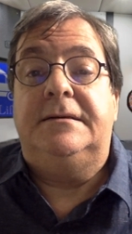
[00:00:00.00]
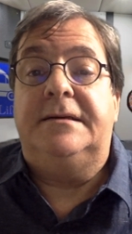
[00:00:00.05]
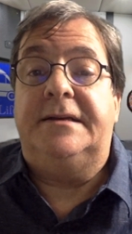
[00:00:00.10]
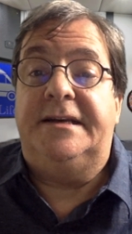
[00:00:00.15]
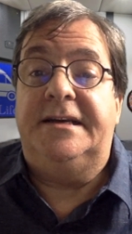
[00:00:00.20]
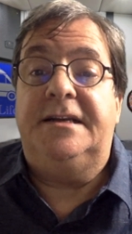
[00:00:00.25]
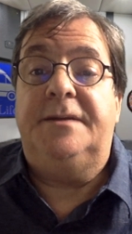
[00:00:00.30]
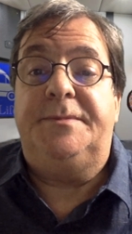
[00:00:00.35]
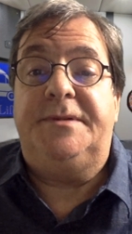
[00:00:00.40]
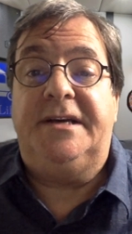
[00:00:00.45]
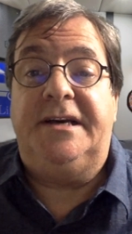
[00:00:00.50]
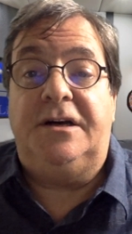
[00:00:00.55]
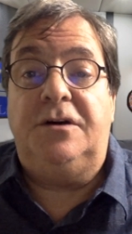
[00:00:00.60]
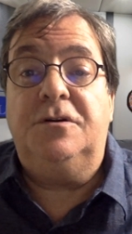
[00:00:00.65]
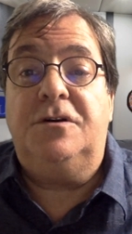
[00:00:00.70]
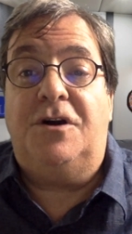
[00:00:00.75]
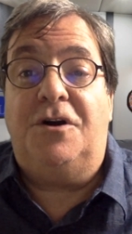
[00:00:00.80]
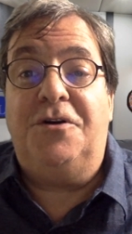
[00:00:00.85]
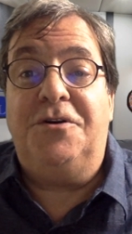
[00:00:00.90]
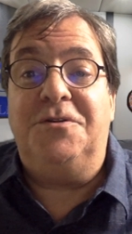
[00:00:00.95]
get up to
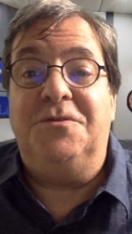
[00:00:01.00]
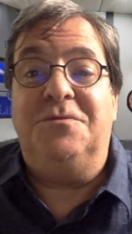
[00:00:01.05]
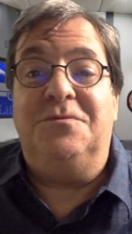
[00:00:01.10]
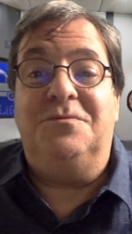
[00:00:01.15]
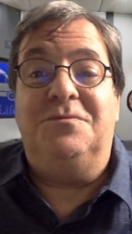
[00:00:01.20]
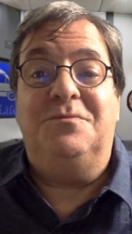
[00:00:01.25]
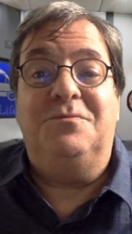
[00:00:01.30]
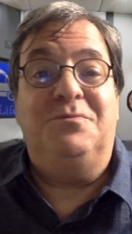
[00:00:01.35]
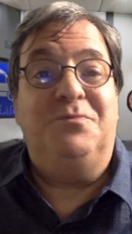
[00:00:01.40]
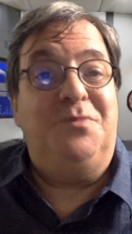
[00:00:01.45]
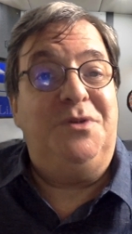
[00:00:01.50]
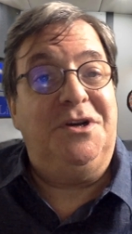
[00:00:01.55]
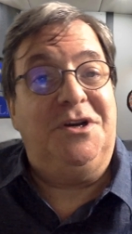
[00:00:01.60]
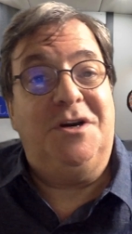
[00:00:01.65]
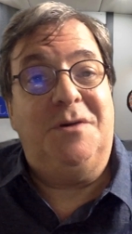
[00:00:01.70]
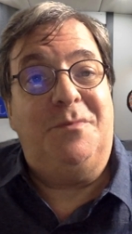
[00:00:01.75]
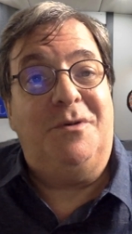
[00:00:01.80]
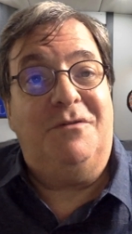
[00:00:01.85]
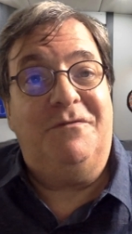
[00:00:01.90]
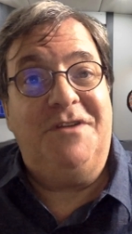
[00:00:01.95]
Elkhart and pick
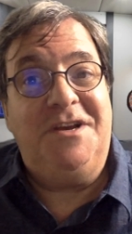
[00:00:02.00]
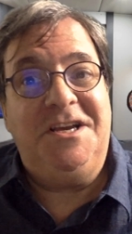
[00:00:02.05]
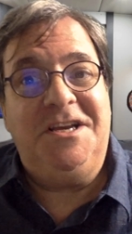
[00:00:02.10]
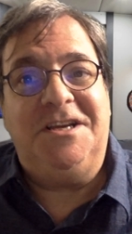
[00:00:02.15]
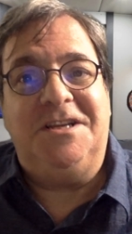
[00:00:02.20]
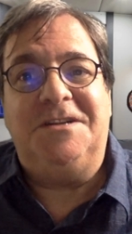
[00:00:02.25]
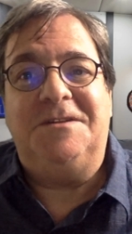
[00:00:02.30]
up our van.